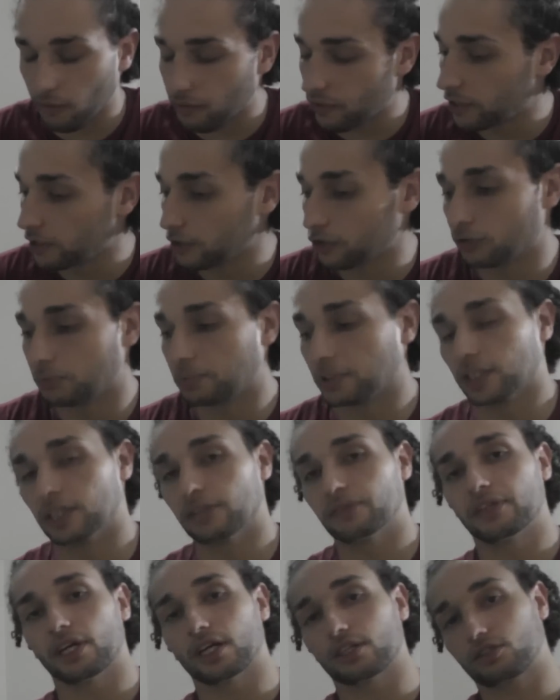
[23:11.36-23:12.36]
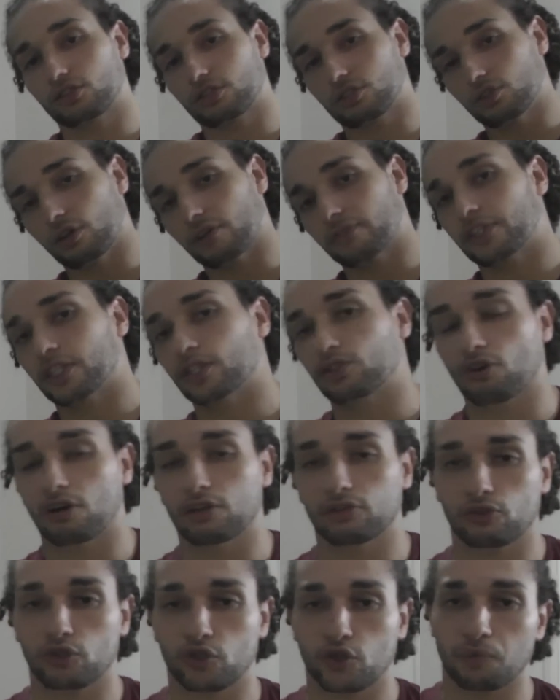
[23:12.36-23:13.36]
really do believe that UFC
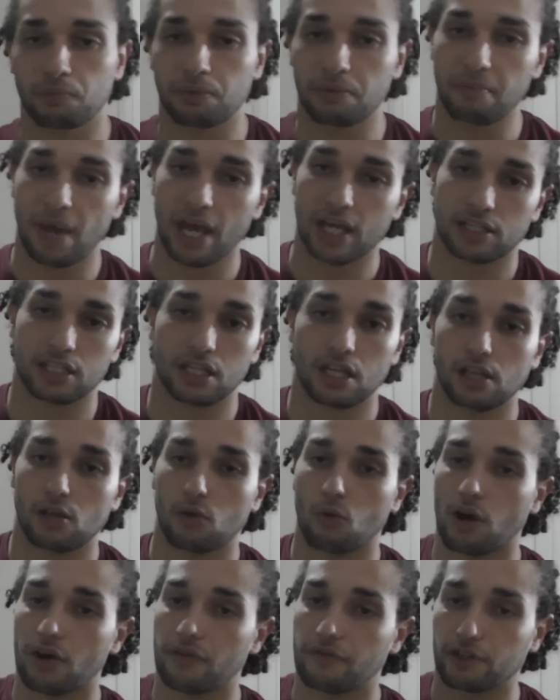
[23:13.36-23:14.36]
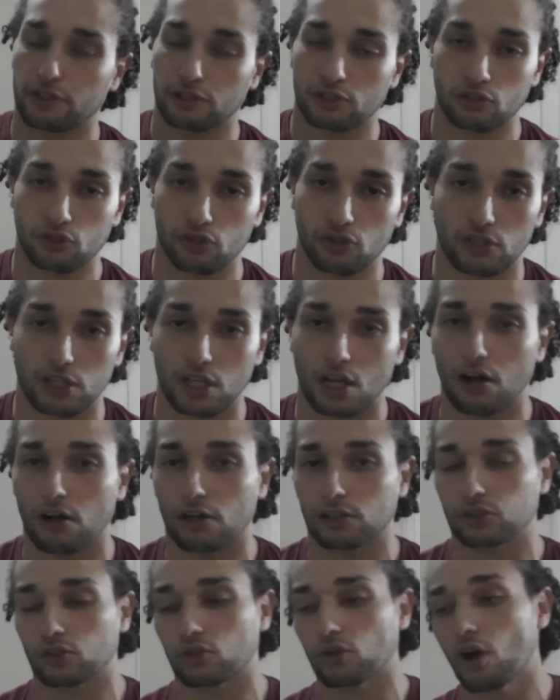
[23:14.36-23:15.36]
200 should be Max Holloway versus Jose
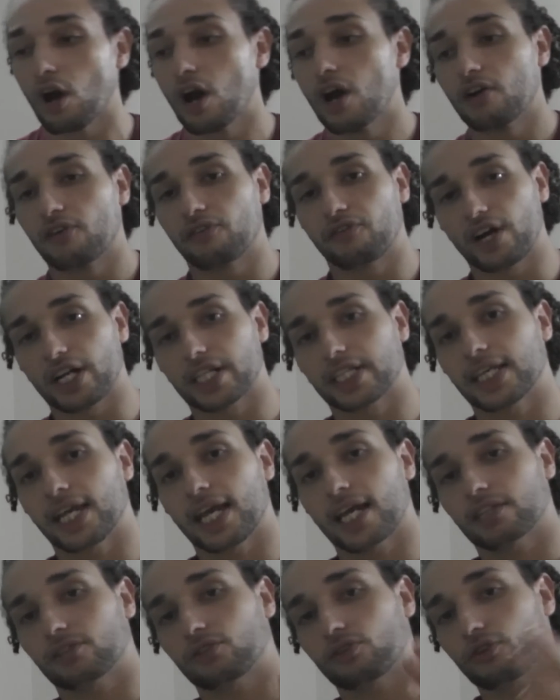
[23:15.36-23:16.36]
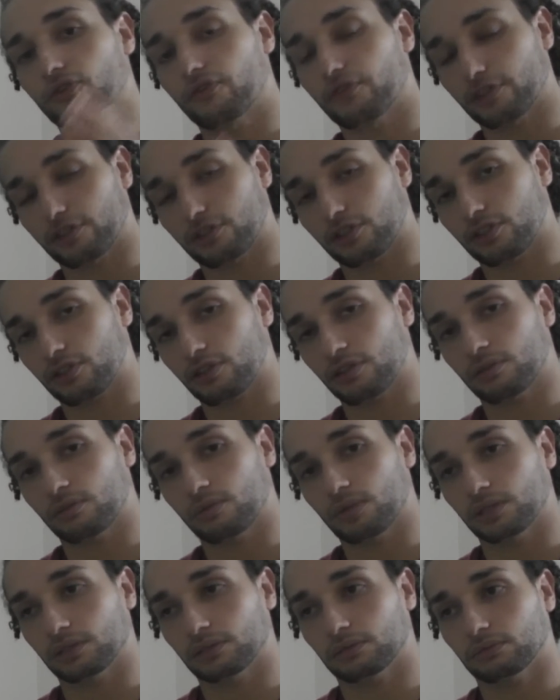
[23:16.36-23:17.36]
Aldo, Frankie Edgar versus
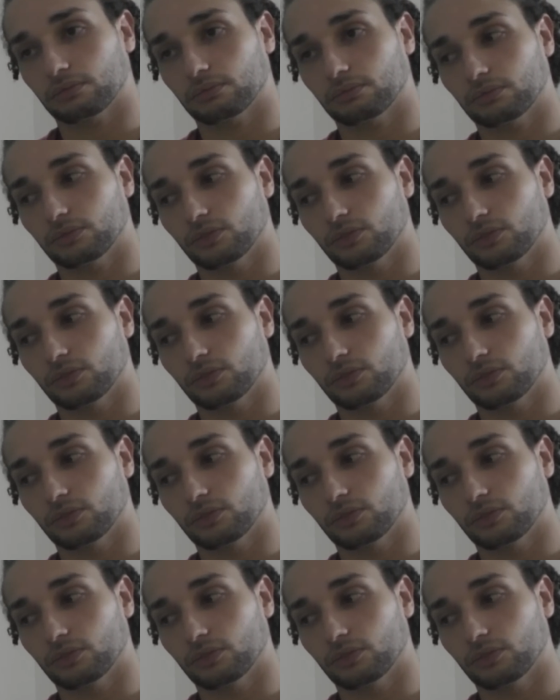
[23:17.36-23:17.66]
Conor